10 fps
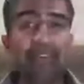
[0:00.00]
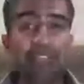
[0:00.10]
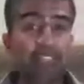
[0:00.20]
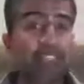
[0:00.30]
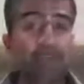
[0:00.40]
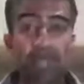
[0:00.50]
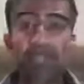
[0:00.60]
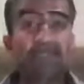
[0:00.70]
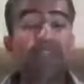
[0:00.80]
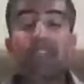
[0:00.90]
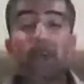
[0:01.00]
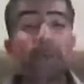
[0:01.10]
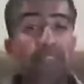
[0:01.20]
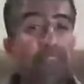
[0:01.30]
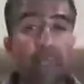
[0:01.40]
just because of the
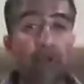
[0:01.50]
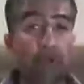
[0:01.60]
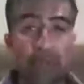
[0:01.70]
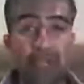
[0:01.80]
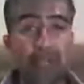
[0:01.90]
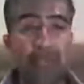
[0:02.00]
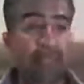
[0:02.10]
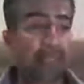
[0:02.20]
company that they were in.